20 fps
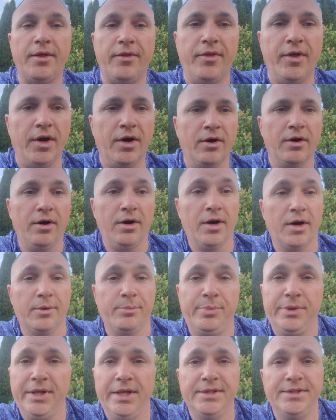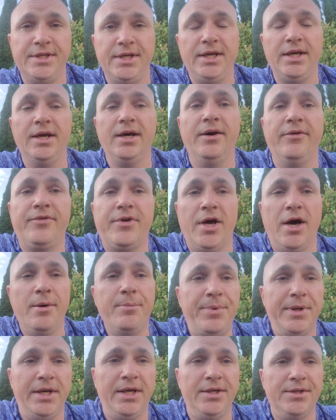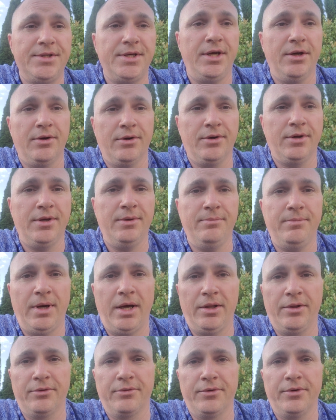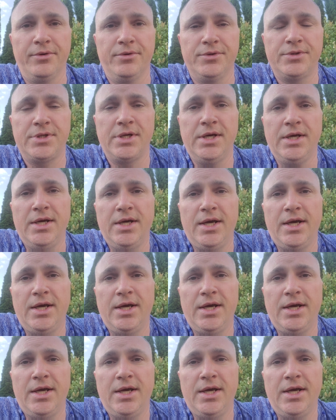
There are plenty of companies here in Belarus